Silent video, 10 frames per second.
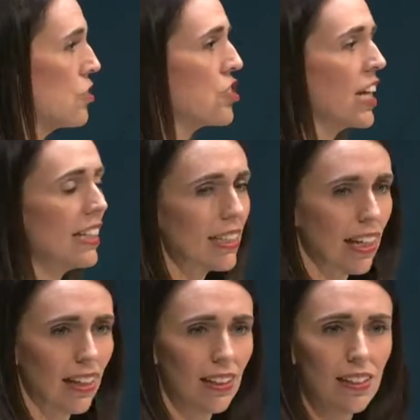
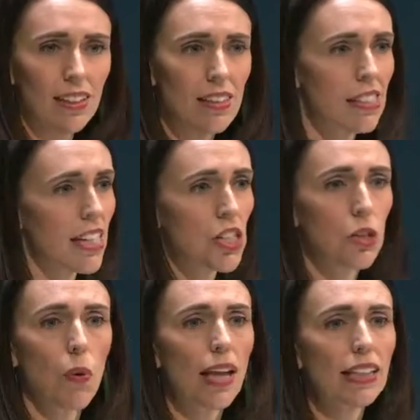gender,
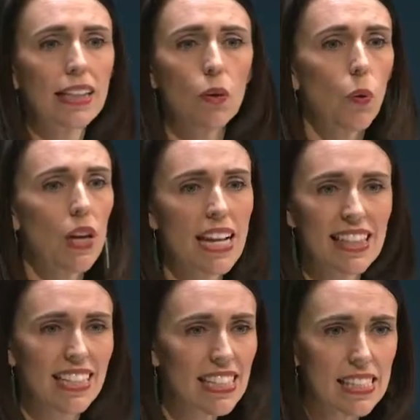sexuality, or
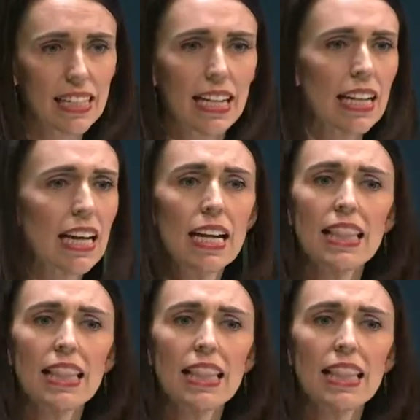ethnicity,